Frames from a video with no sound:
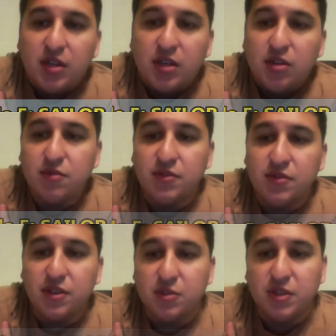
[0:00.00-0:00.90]
who is
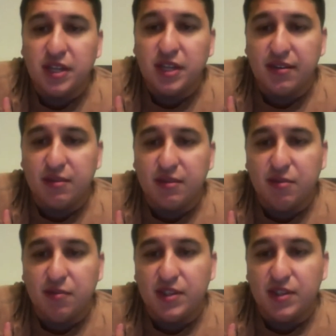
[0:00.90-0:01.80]
revealed to be named the
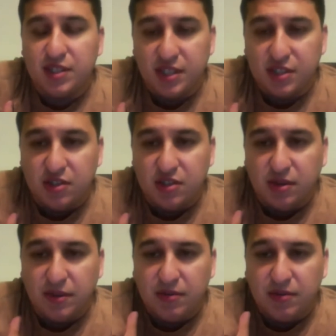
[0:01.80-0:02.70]
professor teacher. I
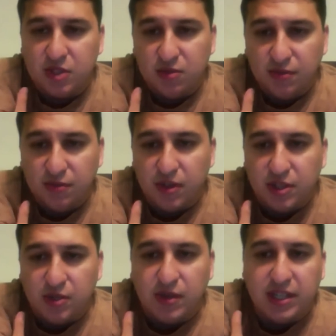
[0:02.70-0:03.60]
mean, she's
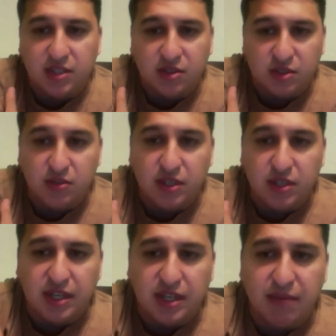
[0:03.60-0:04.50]
referred to as the student
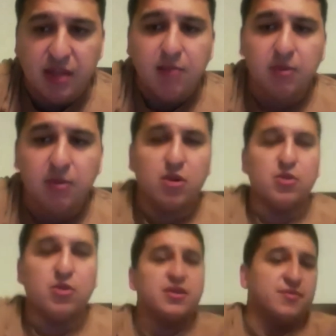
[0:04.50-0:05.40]
name
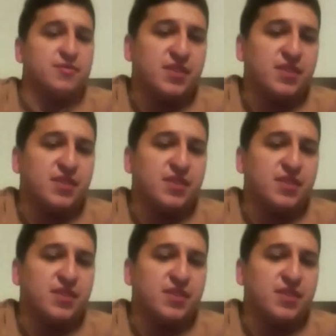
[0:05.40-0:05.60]
Makoto Kino,